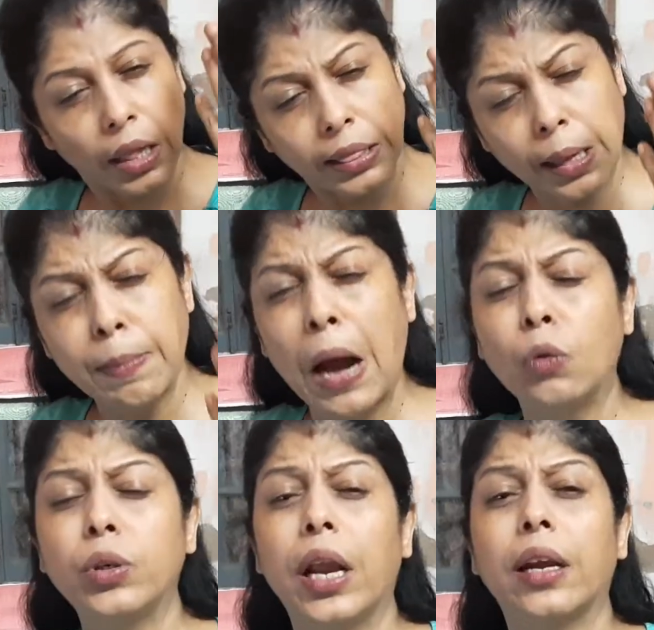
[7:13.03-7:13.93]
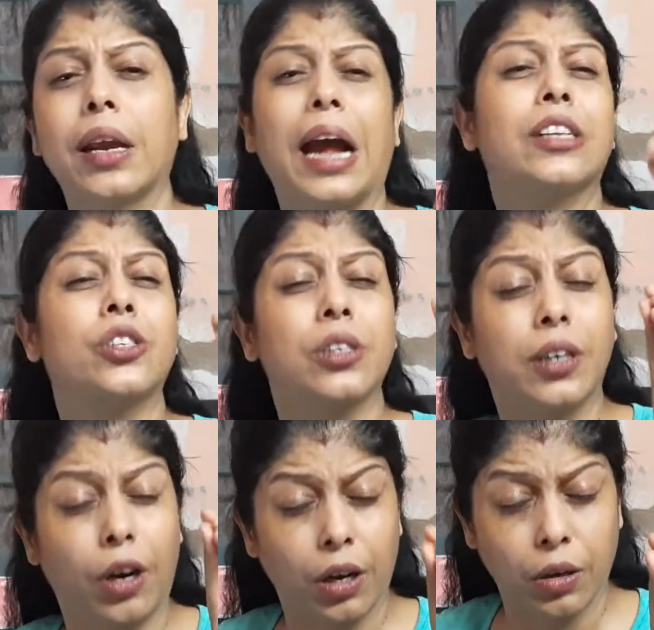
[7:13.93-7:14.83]
The mountain
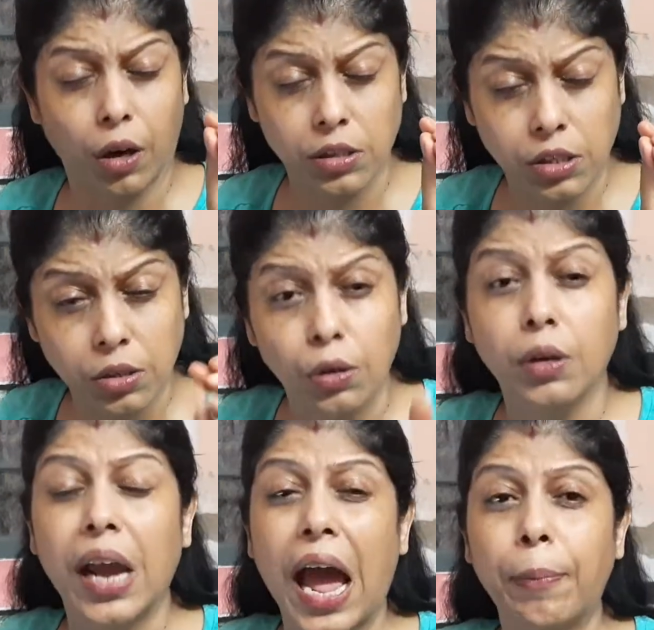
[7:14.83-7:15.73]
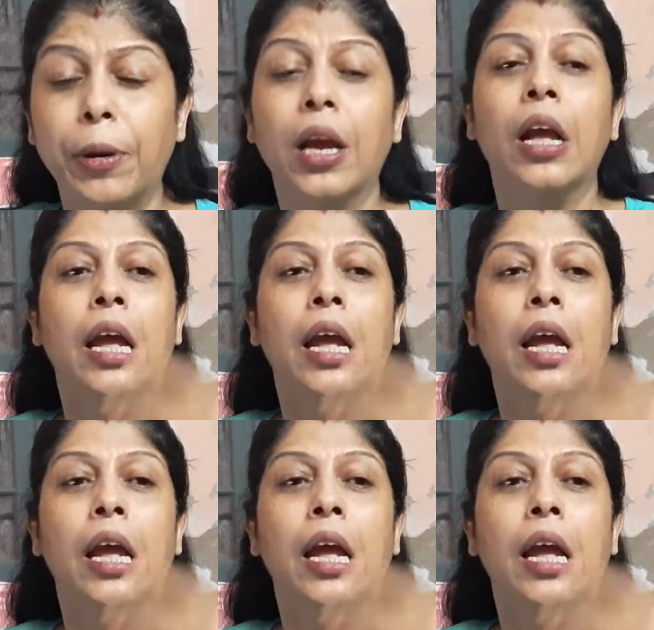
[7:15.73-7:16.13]
got snow capped.